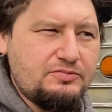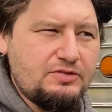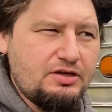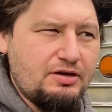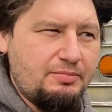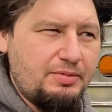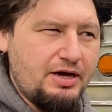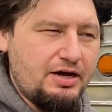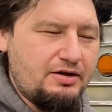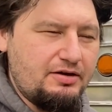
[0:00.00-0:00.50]

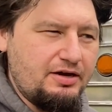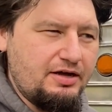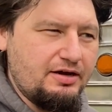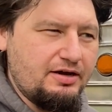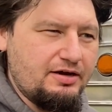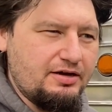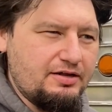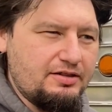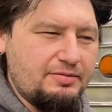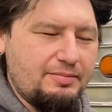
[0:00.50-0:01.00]

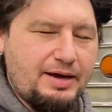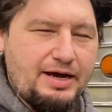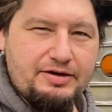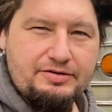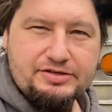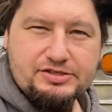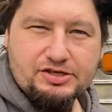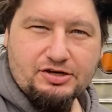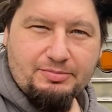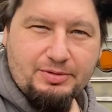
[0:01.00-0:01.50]
about, the
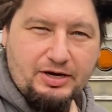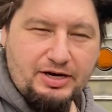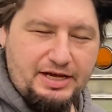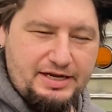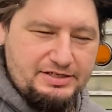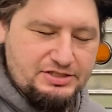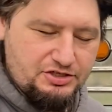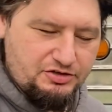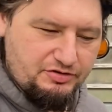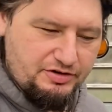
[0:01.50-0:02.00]
batteries are about
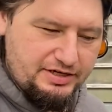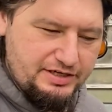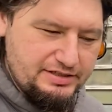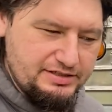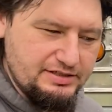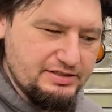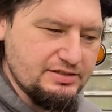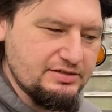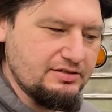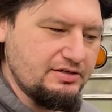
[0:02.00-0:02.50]
8
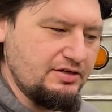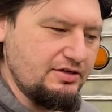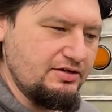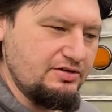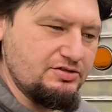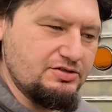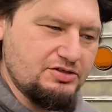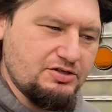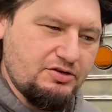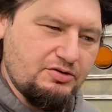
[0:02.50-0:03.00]
degrees.
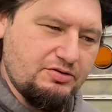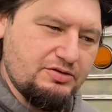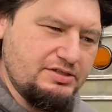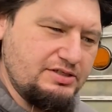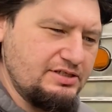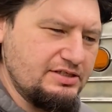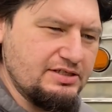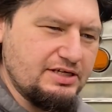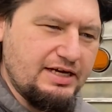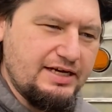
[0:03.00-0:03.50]
So this
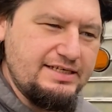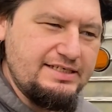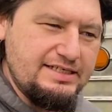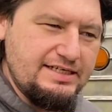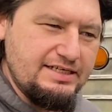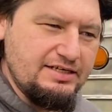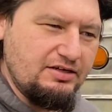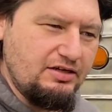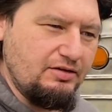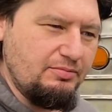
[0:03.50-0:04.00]
isn't
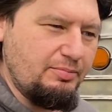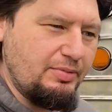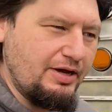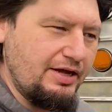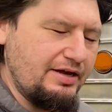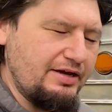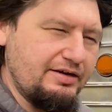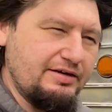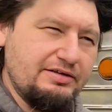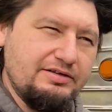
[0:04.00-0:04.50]
ideal, but